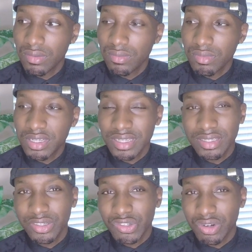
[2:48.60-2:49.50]
because
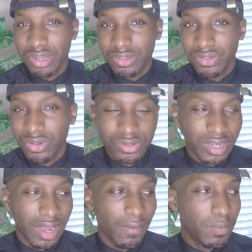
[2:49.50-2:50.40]
that's a strong soul
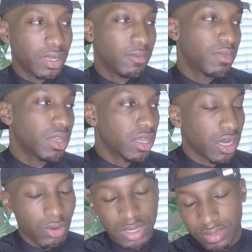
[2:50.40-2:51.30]
tie. But
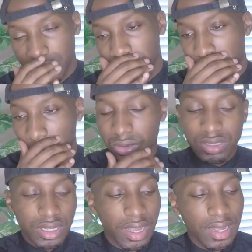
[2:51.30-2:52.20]
anyways, I was
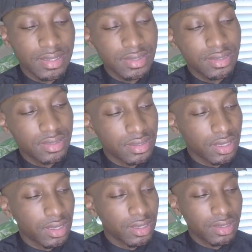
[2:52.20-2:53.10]
in college
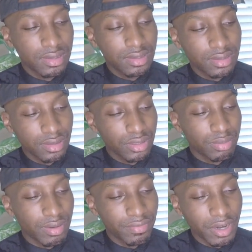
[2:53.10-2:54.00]
and it was
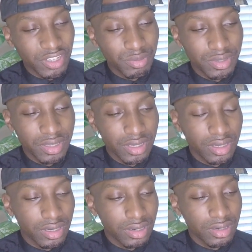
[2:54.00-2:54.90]
my freshman
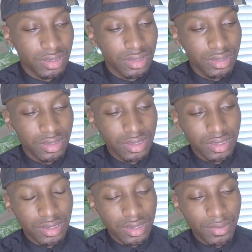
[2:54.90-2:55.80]
year,
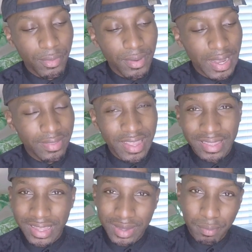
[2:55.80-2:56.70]
and they
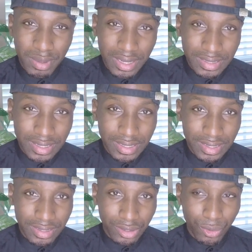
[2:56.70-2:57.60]
had like a picnic
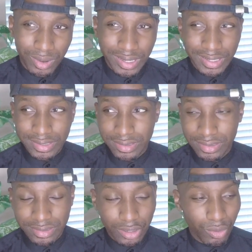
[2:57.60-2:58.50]
in the quad.
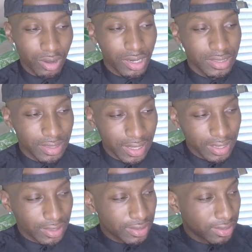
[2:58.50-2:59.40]
The quad is like